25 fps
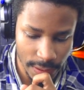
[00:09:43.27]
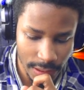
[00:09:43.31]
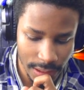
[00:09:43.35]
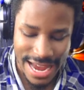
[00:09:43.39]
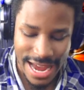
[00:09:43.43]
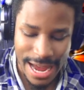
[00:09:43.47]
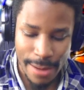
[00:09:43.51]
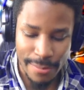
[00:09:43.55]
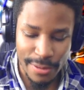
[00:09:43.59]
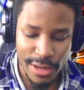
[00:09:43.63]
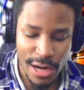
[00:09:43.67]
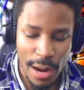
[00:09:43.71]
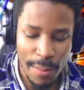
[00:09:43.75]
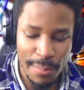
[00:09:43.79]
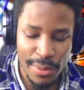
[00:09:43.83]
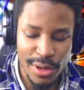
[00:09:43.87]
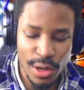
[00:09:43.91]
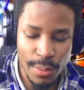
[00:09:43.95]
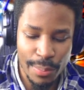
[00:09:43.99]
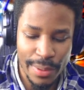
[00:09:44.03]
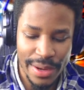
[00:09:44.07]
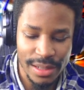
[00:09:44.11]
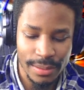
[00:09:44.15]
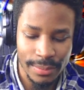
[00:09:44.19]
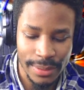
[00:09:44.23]
Yeah, I'm gonna I'm
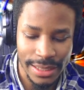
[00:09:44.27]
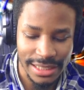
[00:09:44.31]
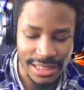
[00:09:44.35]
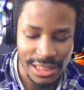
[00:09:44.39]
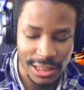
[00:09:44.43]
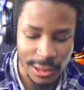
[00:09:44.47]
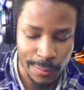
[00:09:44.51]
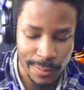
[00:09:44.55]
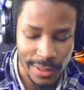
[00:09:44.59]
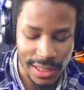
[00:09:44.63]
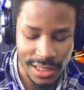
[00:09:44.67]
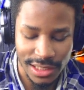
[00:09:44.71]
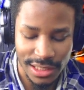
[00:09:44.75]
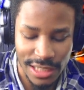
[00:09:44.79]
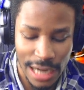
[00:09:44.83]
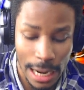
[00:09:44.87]
gonna bring them like this because